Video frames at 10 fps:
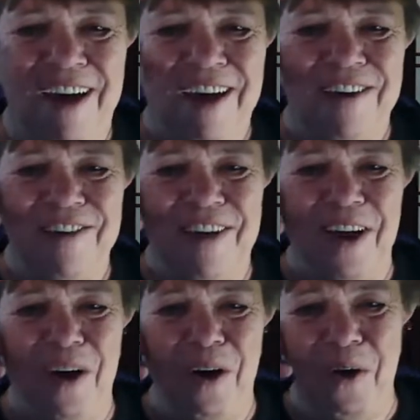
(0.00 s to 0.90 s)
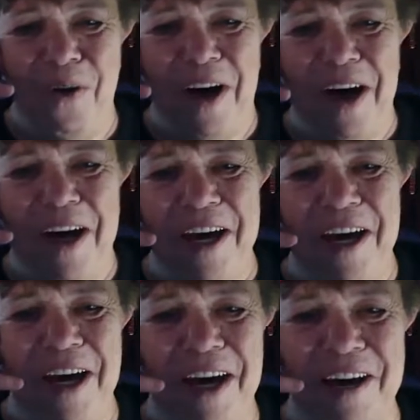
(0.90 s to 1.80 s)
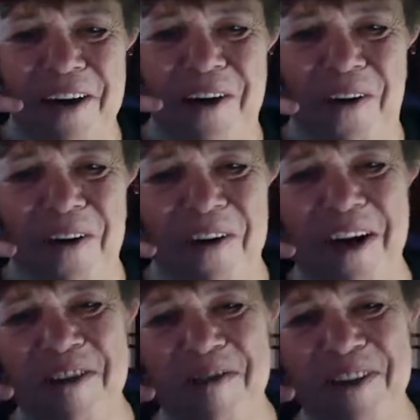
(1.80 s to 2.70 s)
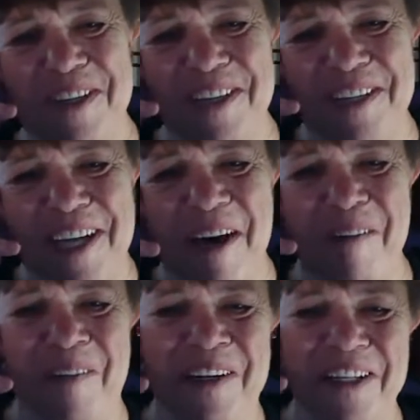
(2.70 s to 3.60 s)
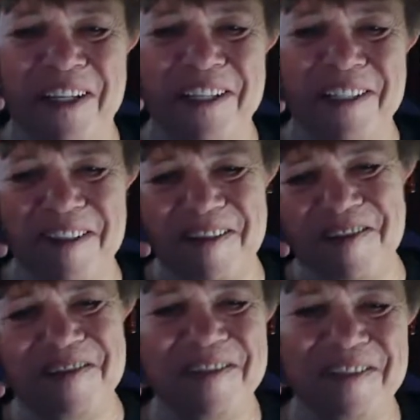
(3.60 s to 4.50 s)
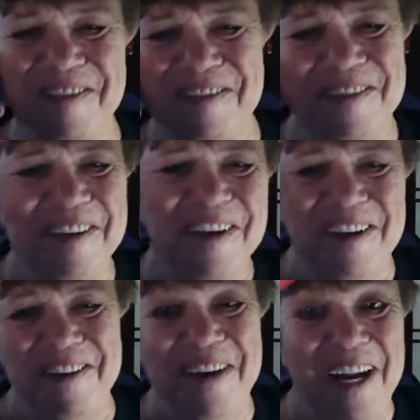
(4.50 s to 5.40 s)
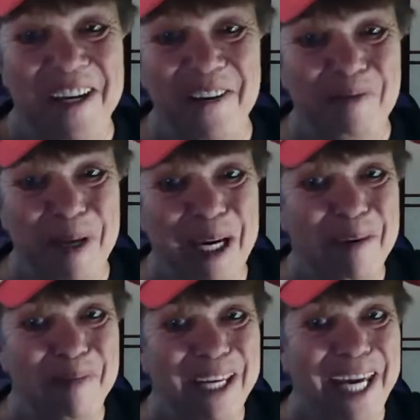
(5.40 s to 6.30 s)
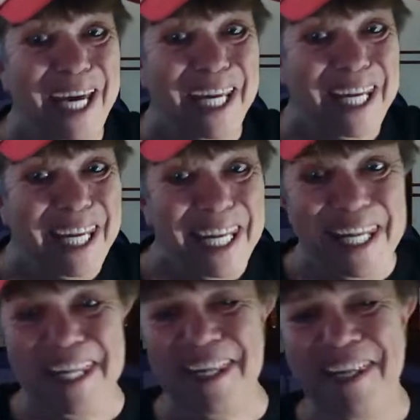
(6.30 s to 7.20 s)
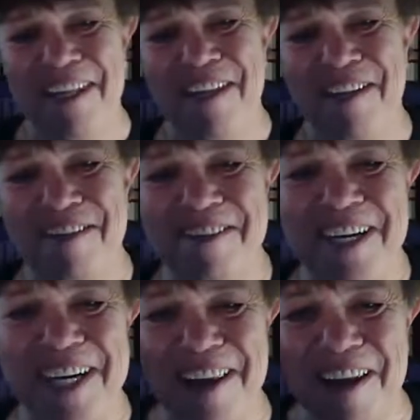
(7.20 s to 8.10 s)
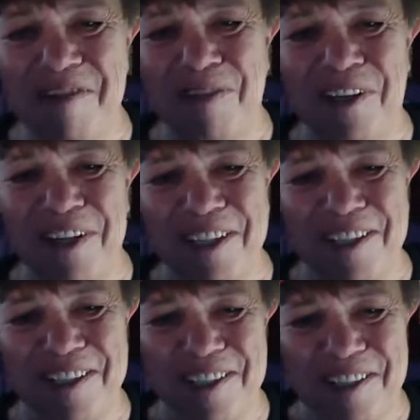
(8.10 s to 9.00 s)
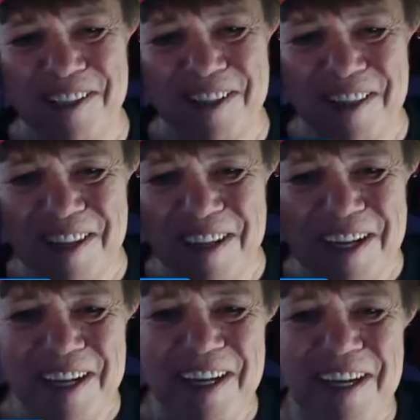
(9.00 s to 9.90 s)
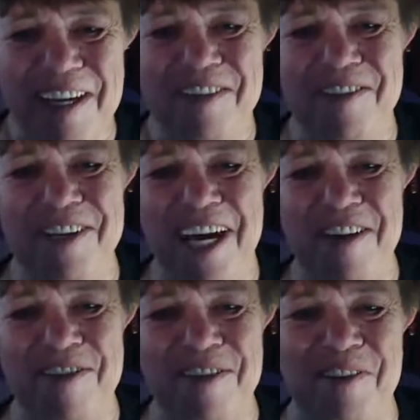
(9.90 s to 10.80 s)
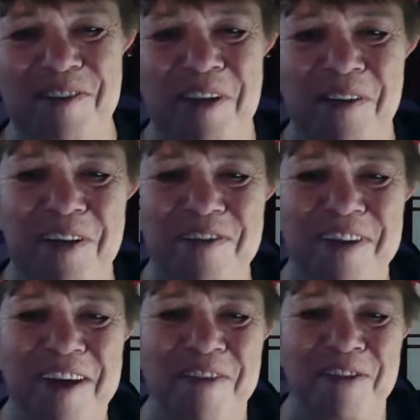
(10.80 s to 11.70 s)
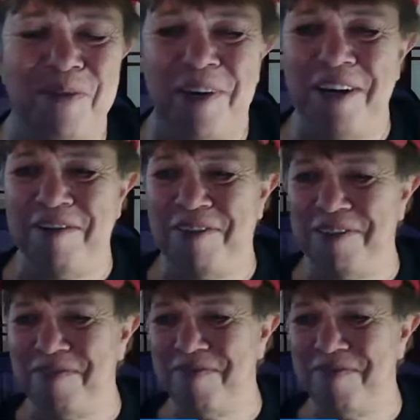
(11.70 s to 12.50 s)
So I called the husband at work. You got to go pick up the kid. So he left work 2 days in a row to save his wife.